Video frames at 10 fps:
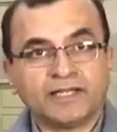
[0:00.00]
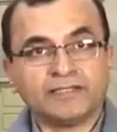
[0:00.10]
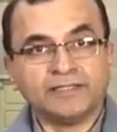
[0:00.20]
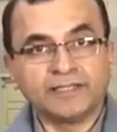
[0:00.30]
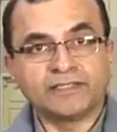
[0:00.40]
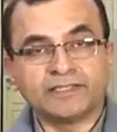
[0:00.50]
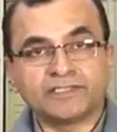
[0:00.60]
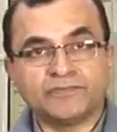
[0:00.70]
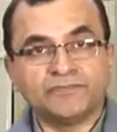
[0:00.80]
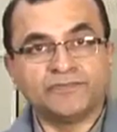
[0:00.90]
and in
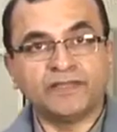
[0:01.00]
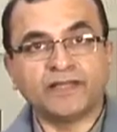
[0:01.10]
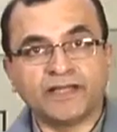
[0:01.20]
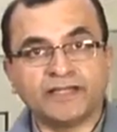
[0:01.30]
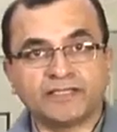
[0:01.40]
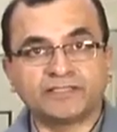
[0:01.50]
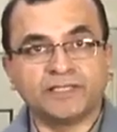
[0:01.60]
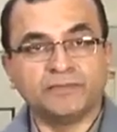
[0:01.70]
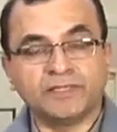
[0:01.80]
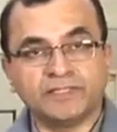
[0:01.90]
English
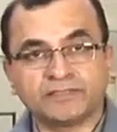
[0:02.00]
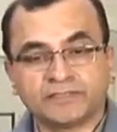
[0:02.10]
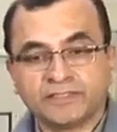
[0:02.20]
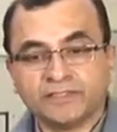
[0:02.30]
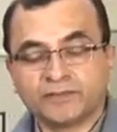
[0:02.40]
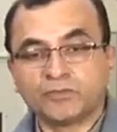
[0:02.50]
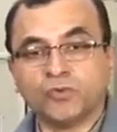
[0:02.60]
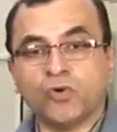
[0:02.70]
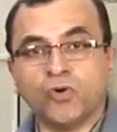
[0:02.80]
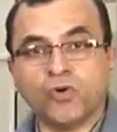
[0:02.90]
V-I-S-C means
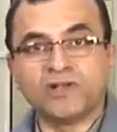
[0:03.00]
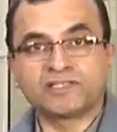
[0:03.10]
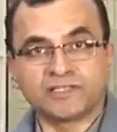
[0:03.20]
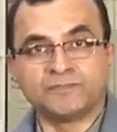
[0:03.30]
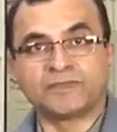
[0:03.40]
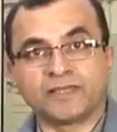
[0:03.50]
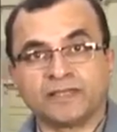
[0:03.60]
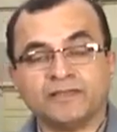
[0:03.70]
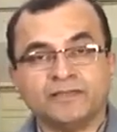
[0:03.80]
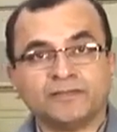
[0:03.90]
to hold
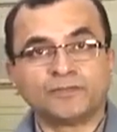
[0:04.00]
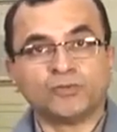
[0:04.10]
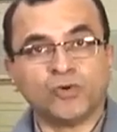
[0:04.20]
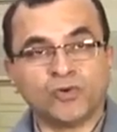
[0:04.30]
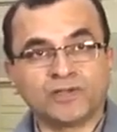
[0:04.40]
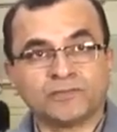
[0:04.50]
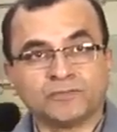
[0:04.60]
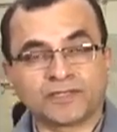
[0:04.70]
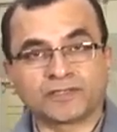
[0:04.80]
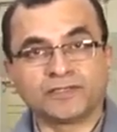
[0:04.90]
something, to hold
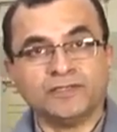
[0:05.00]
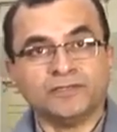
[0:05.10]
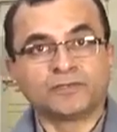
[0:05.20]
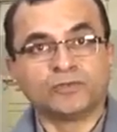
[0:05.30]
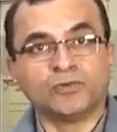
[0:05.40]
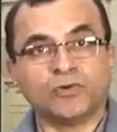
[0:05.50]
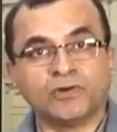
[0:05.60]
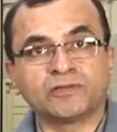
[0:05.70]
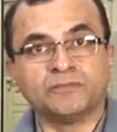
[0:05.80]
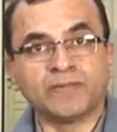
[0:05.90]
the work, to
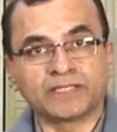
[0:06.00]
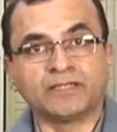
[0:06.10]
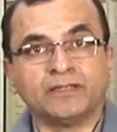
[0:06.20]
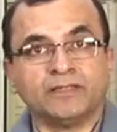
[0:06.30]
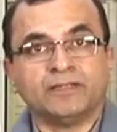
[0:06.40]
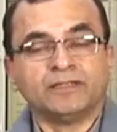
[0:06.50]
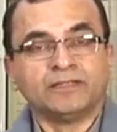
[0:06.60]
hold metal.